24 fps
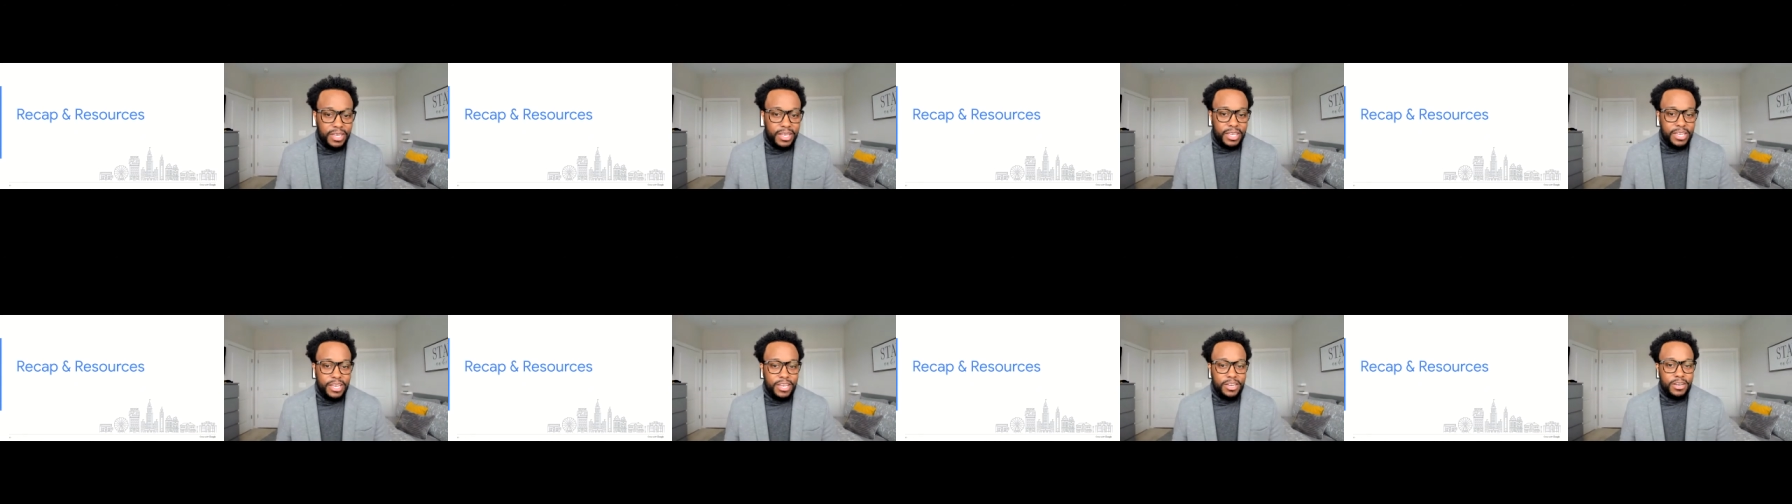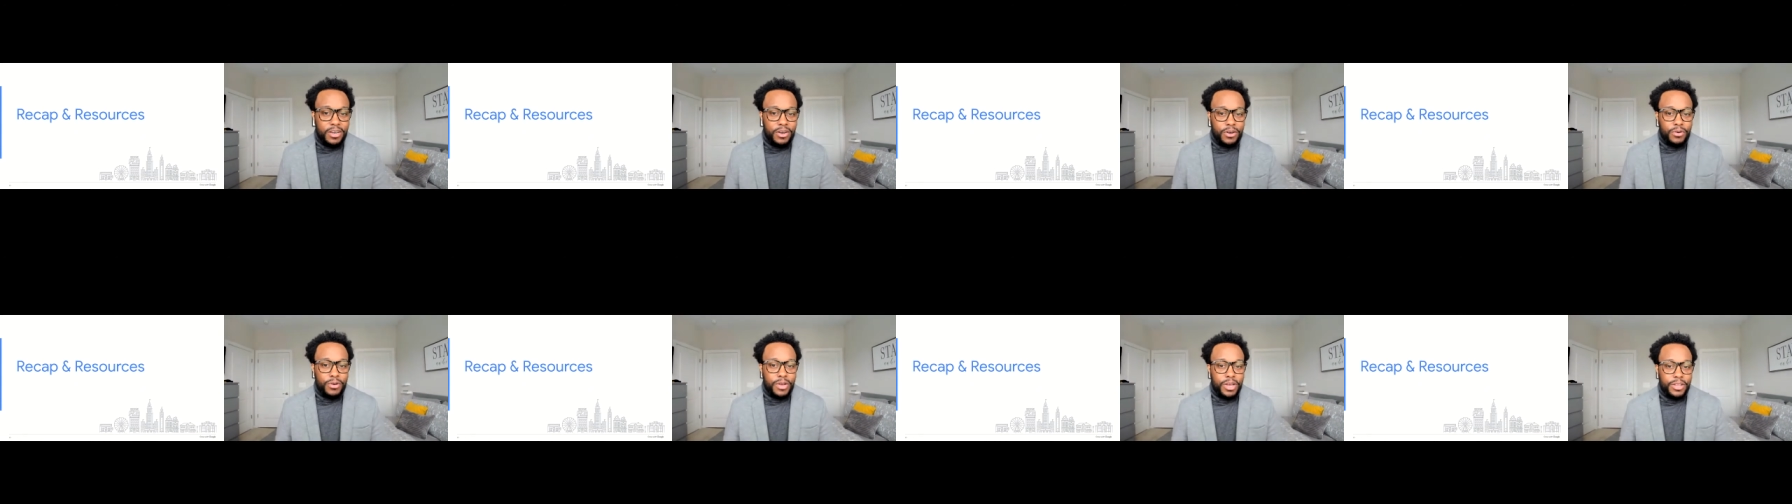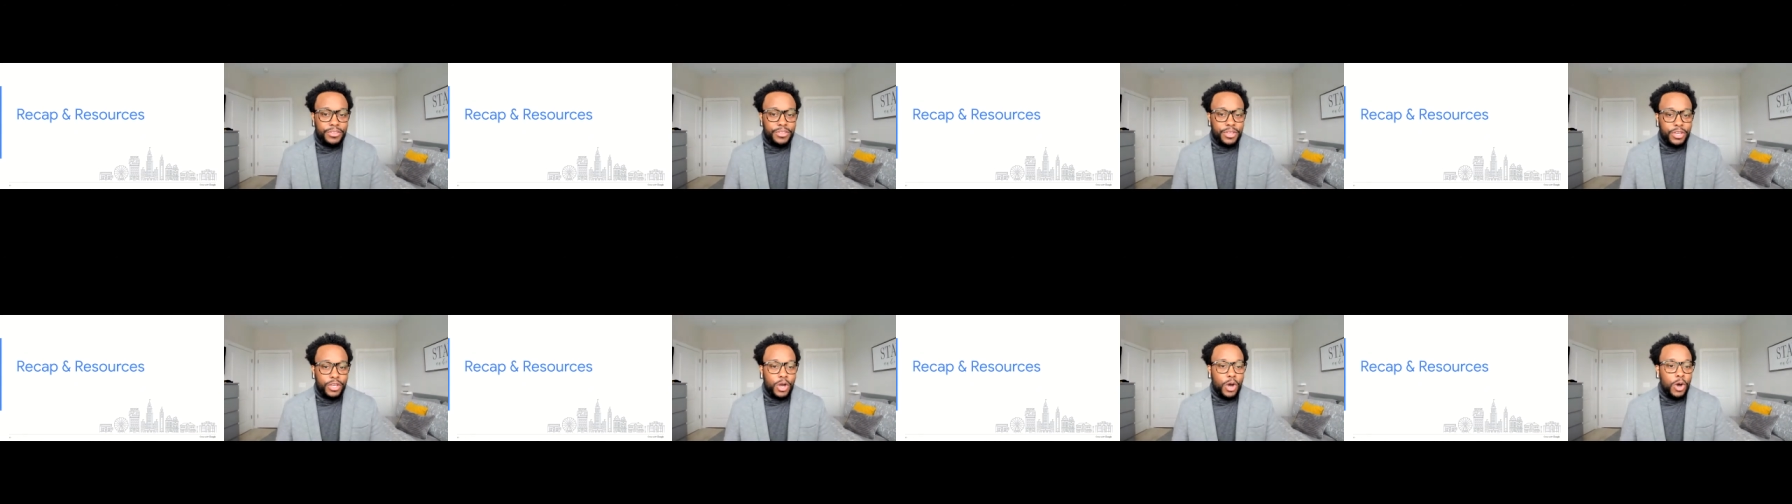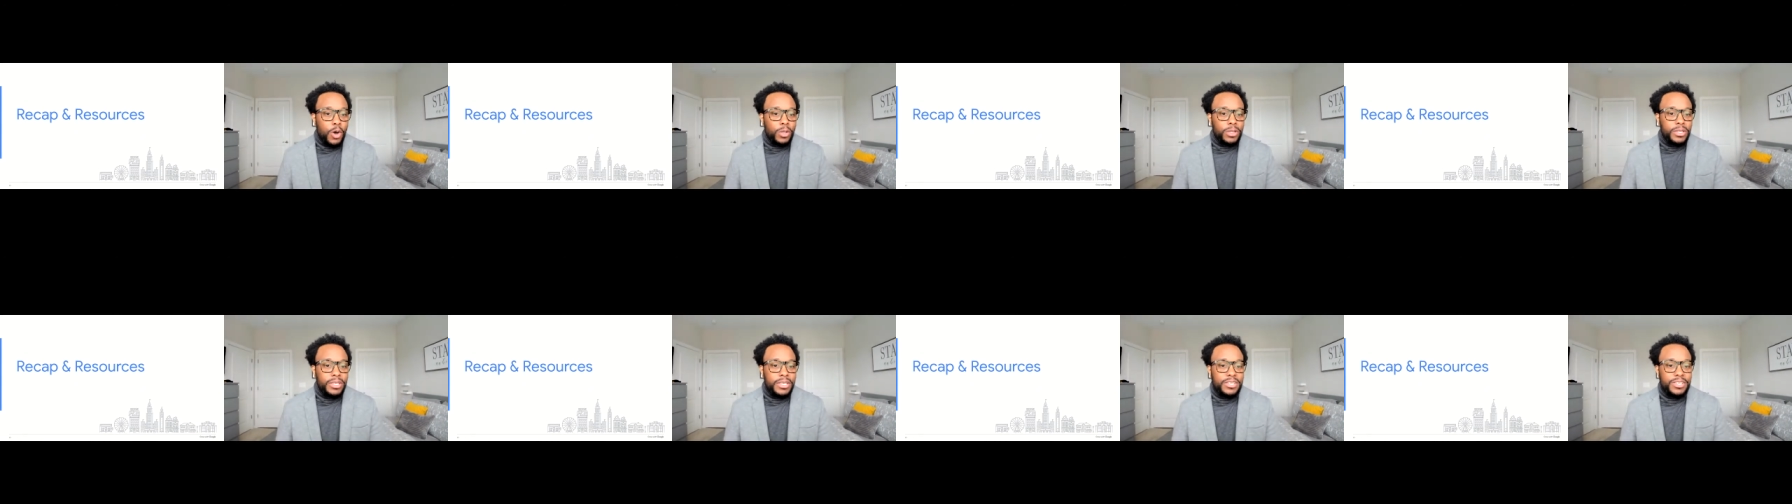You know, the
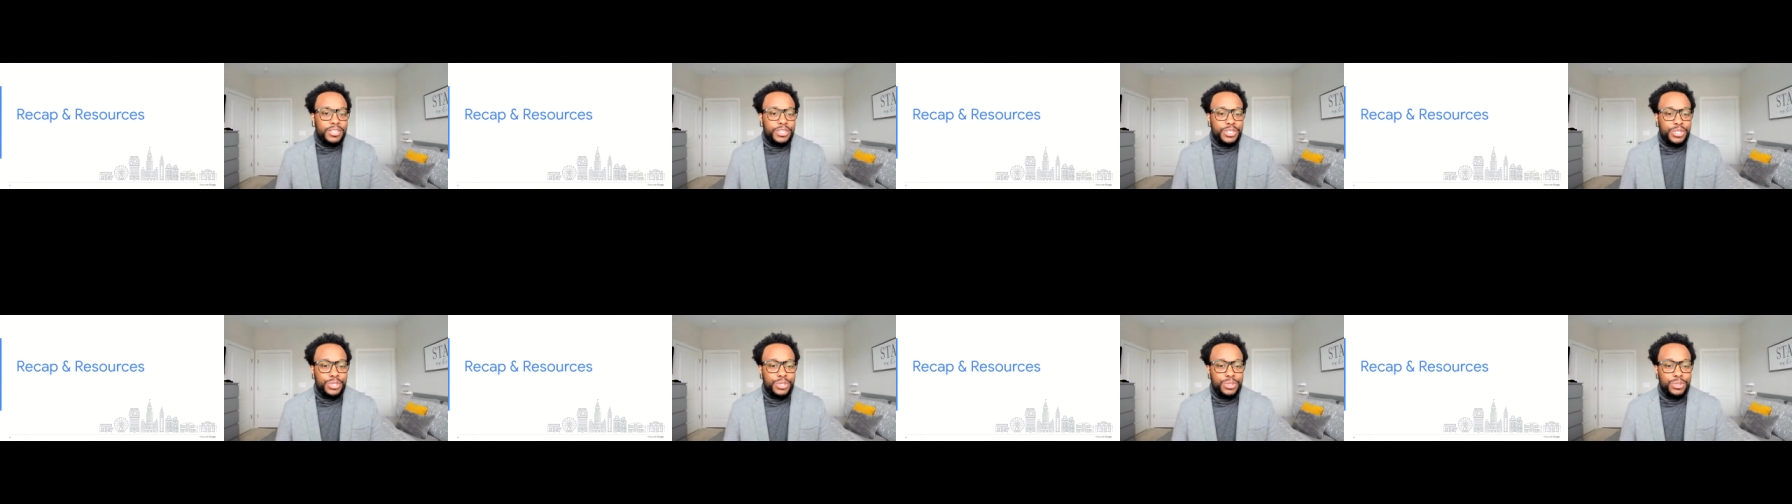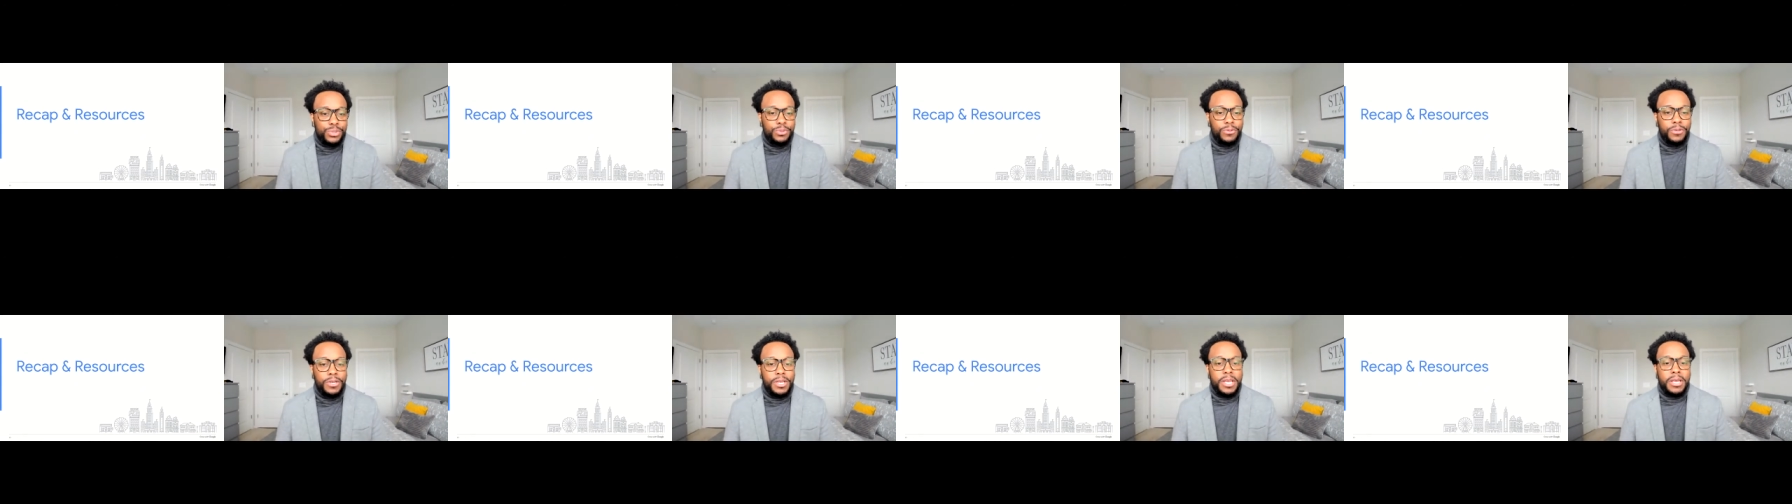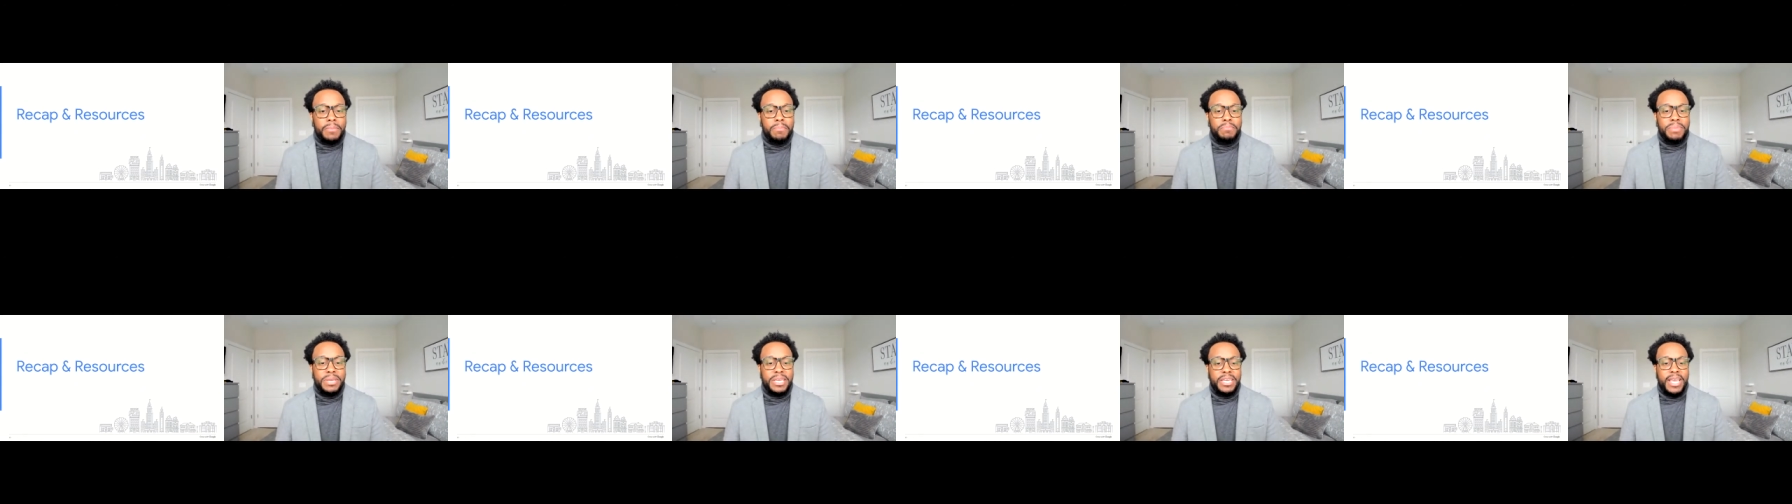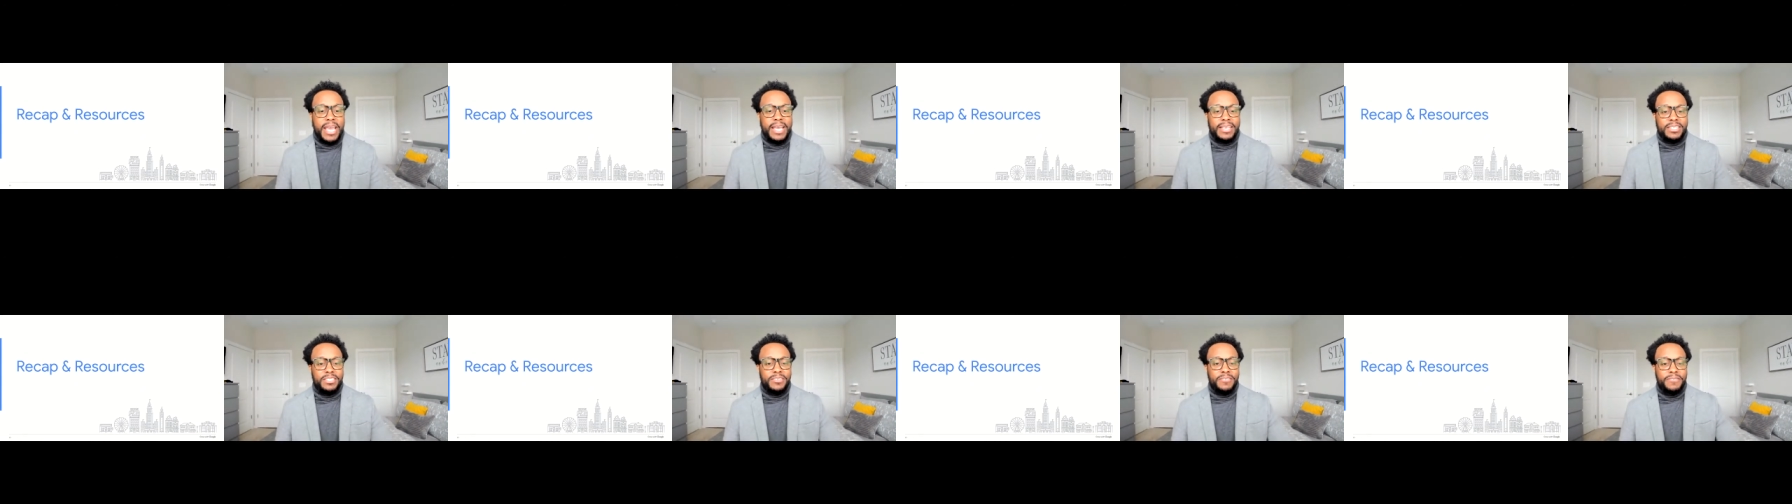goal is to be
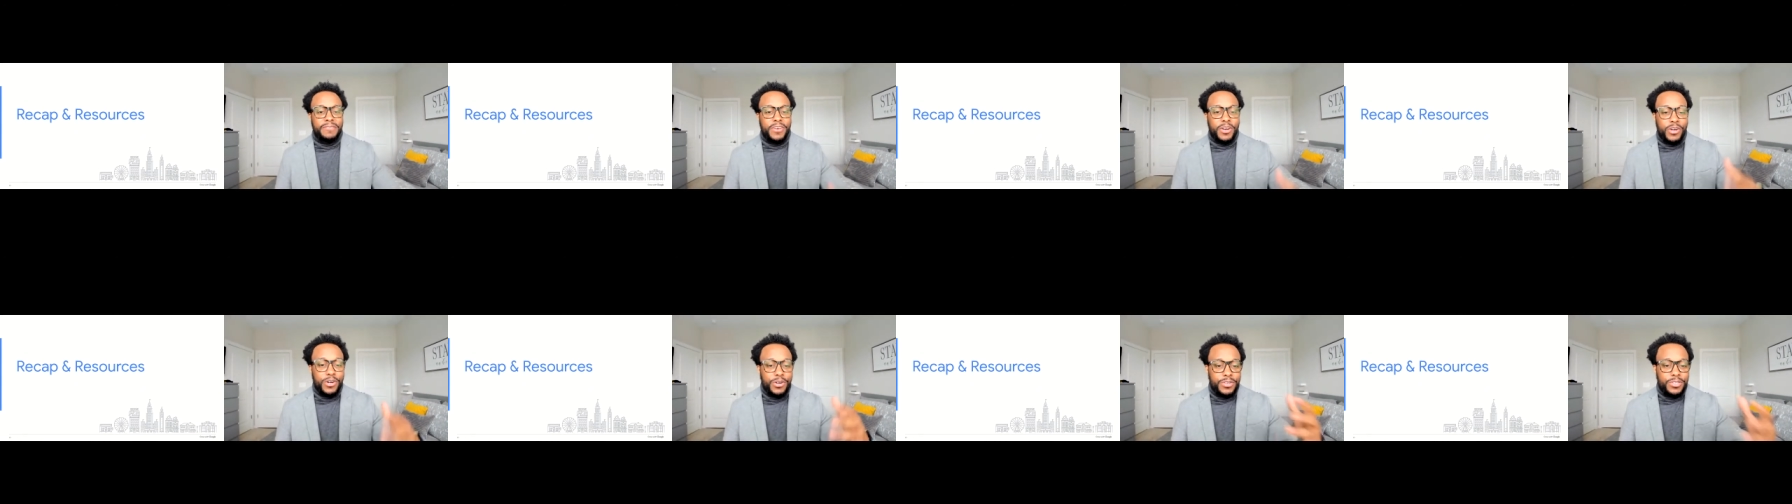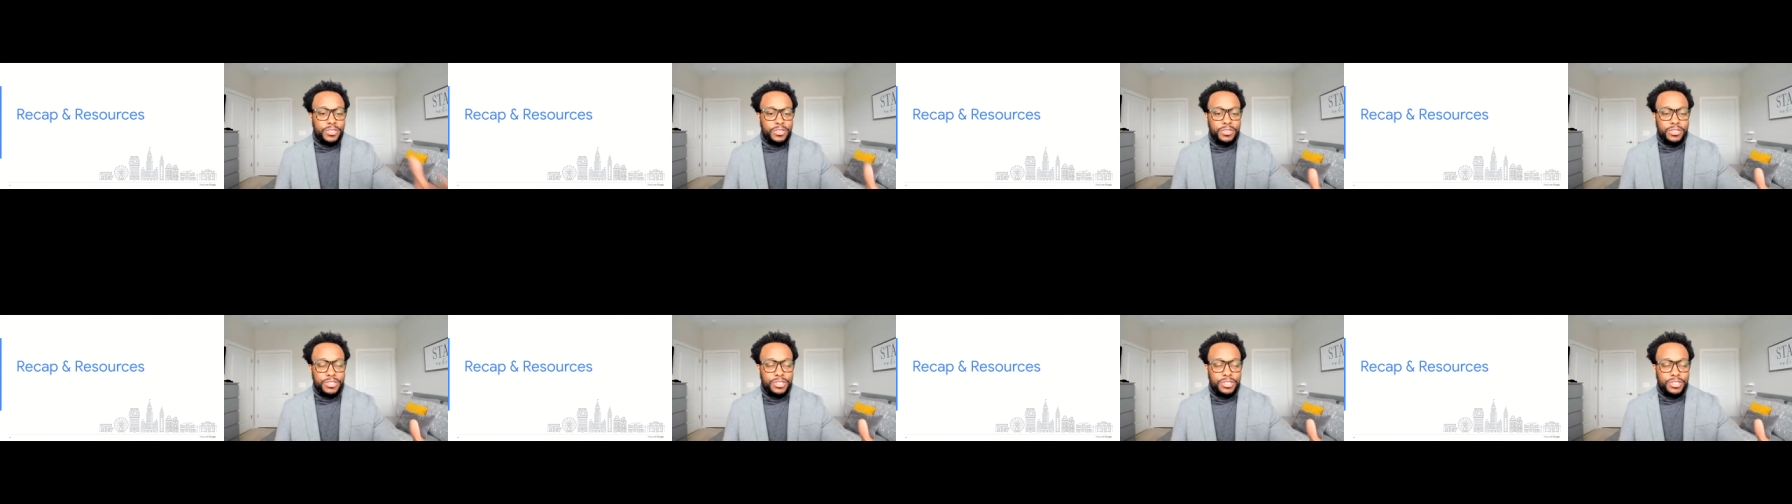as diverse,